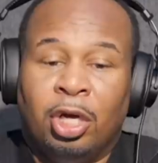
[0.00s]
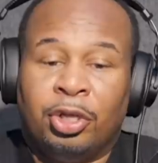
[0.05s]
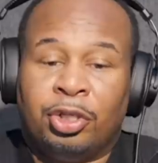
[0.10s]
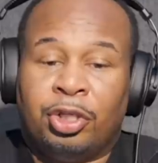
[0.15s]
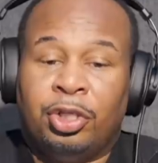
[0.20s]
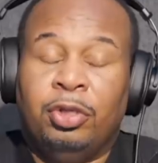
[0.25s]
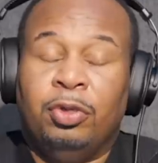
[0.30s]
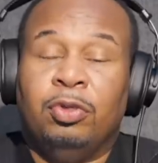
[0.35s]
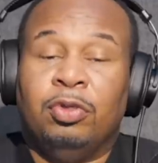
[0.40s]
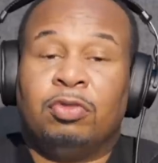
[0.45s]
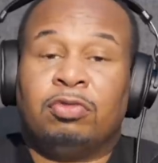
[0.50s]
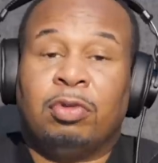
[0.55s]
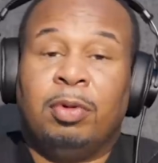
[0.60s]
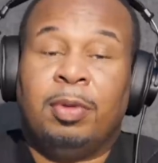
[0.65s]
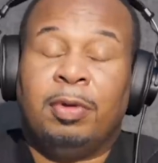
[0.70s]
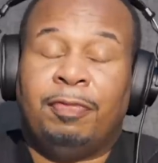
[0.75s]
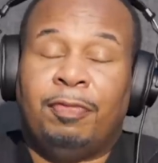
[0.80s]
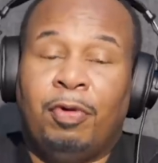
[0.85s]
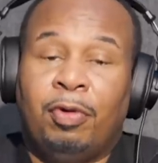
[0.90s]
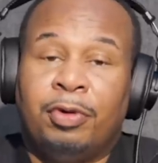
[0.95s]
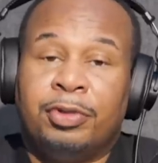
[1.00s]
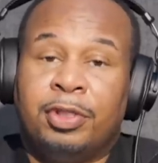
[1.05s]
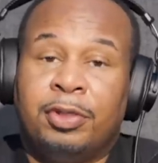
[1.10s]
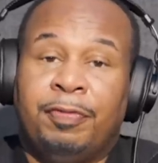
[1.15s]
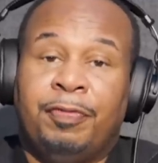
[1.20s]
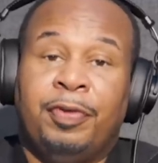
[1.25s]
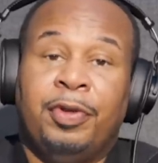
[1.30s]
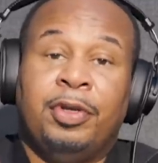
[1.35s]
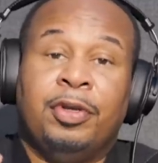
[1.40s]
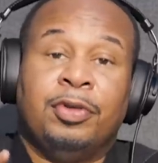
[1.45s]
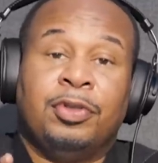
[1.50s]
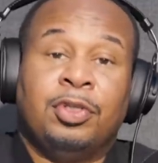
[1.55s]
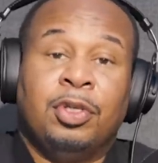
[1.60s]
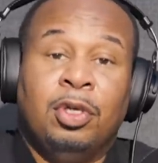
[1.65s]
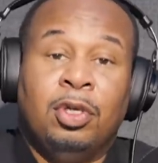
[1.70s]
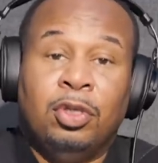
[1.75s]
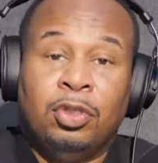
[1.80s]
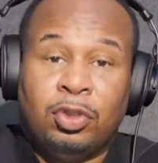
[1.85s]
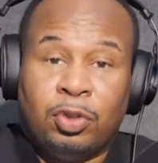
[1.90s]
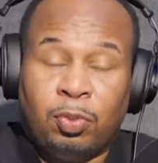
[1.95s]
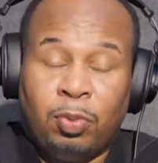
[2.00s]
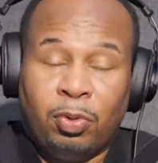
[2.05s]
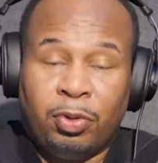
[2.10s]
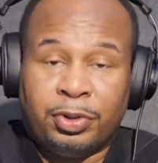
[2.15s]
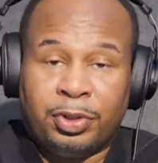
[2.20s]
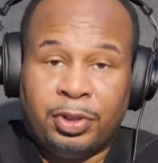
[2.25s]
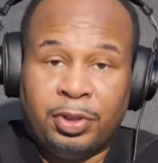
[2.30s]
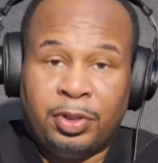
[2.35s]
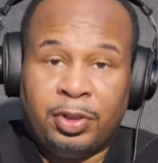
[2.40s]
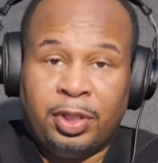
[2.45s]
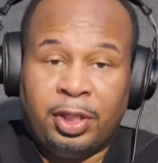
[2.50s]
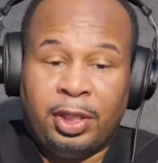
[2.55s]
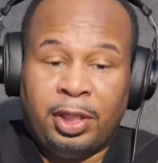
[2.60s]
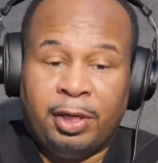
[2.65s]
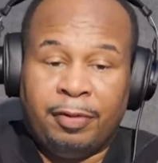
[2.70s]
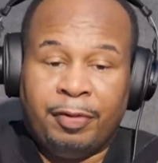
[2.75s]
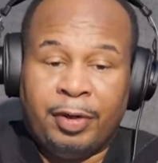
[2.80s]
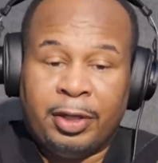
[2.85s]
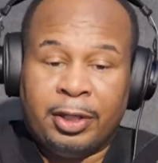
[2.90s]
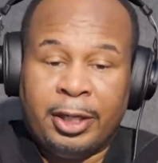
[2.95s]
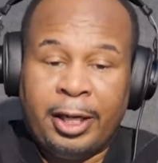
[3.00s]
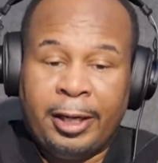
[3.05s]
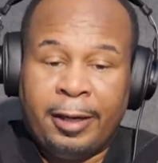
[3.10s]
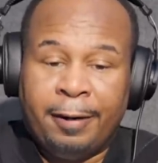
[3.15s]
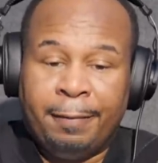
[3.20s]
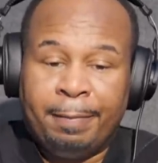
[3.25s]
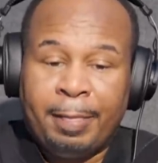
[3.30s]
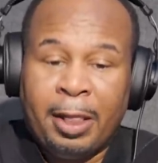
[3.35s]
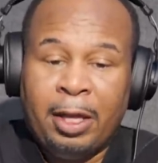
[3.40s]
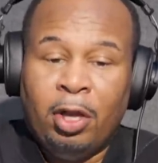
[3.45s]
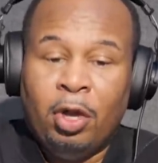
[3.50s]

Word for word: accused from the forest defenders towards the city of Atlanta.